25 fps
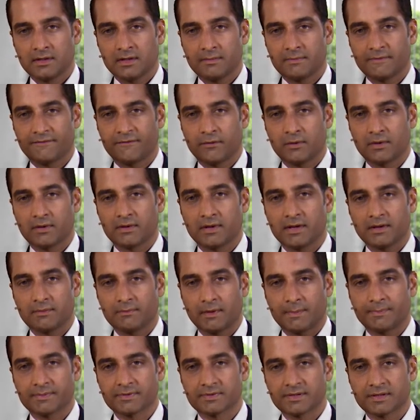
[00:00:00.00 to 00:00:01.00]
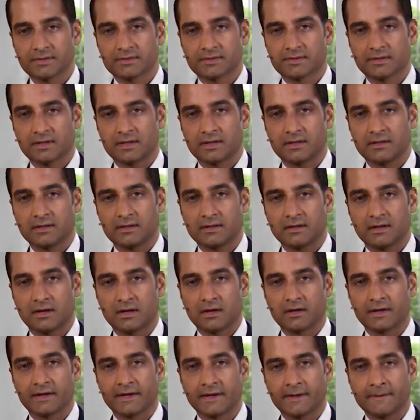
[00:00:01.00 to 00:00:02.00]
Number four represents uh,
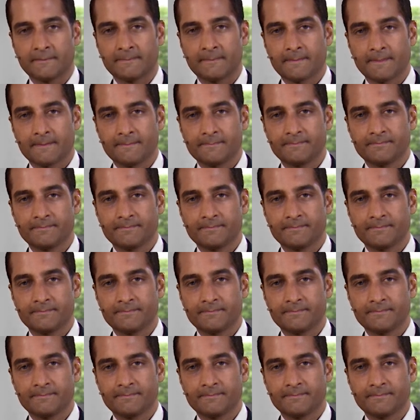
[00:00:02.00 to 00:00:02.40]
hernia.